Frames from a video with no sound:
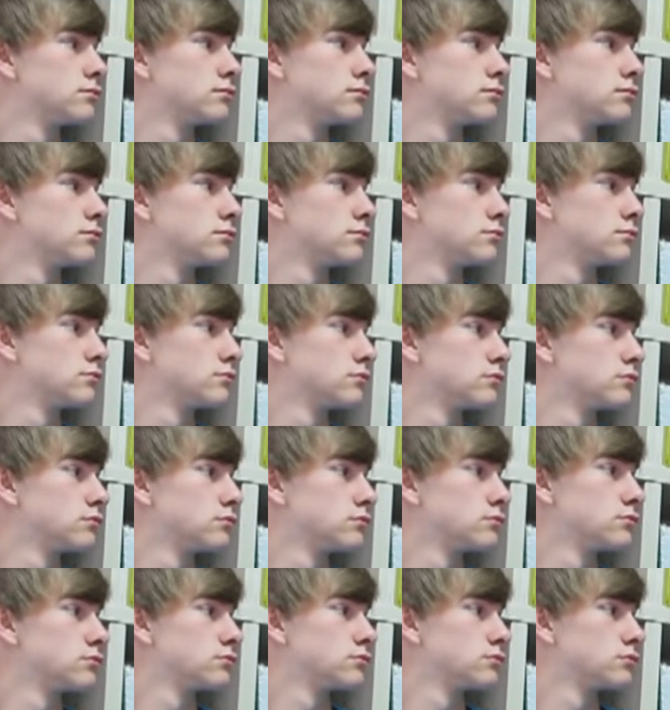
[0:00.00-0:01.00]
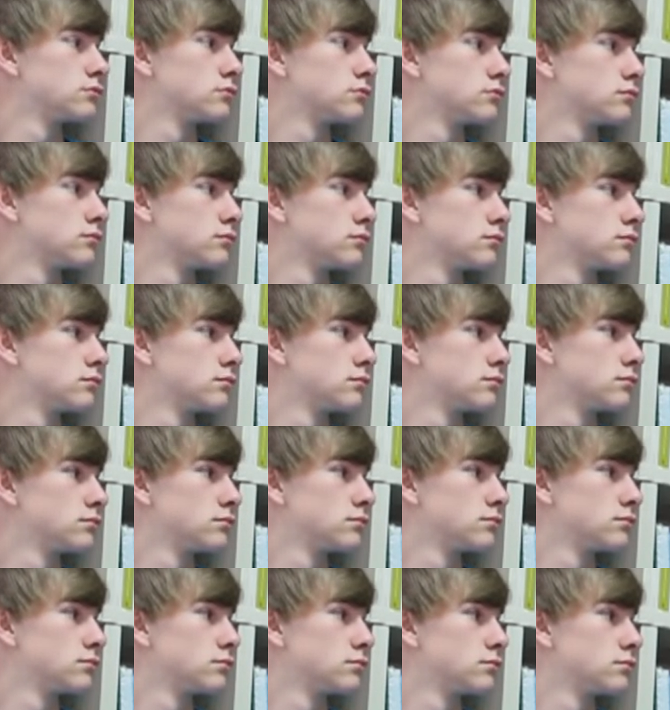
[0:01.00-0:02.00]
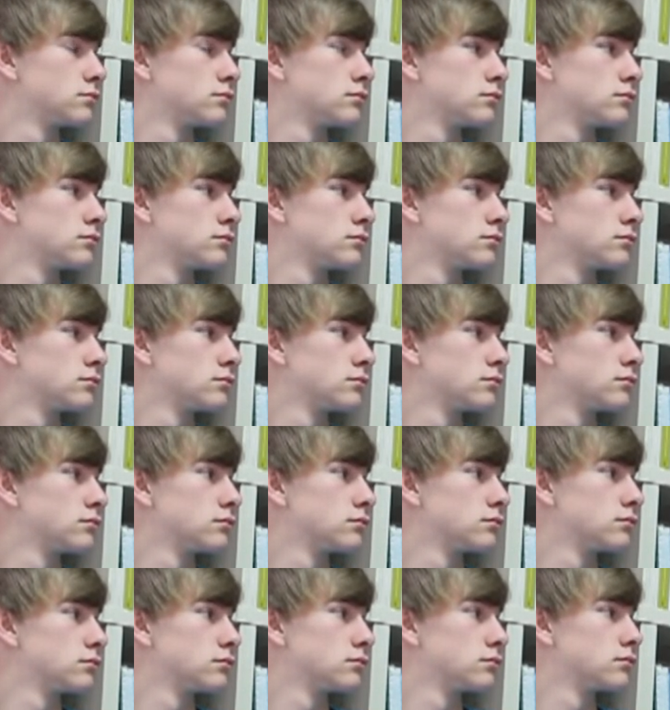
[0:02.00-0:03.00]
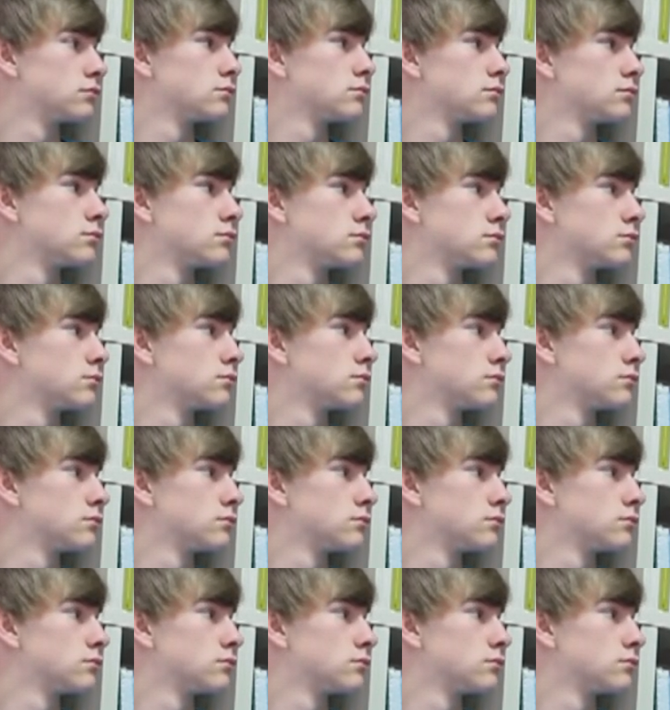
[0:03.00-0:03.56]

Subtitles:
This person isn't speaking.